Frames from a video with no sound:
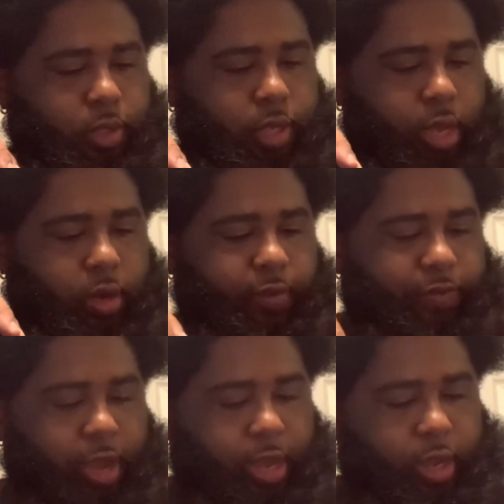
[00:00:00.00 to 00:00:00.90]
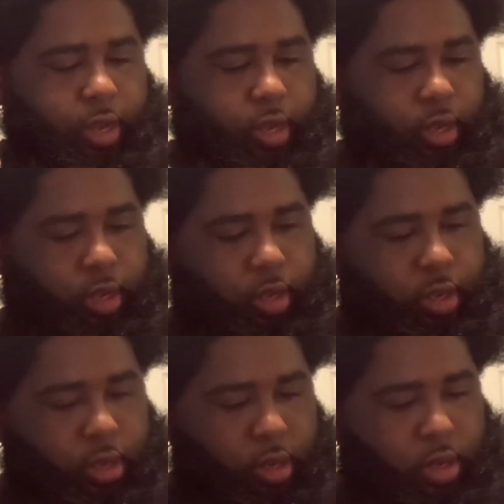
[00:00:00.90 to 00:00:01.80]
taking a flathead,
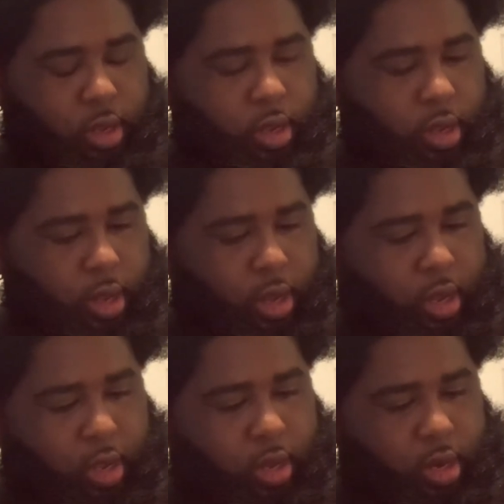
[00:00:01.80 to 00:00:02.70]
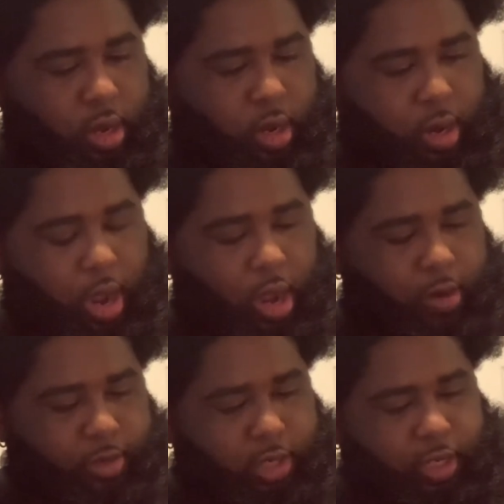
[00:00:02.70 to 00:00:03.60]
and now
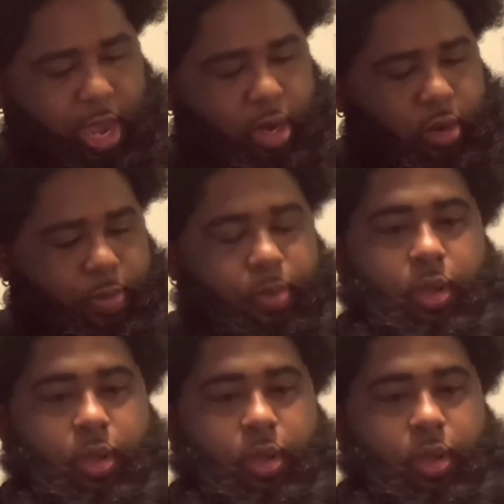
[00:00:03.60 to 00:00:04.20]
I'm just tightening them.